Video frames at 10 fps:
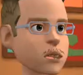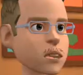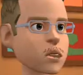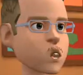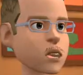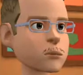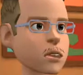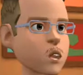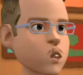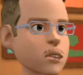Truth
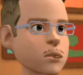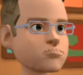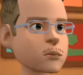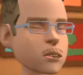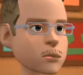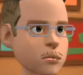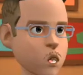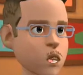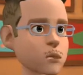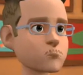About Transplants: How
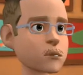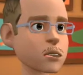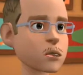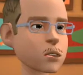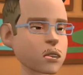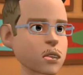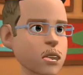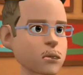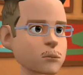to Cope After Surgery.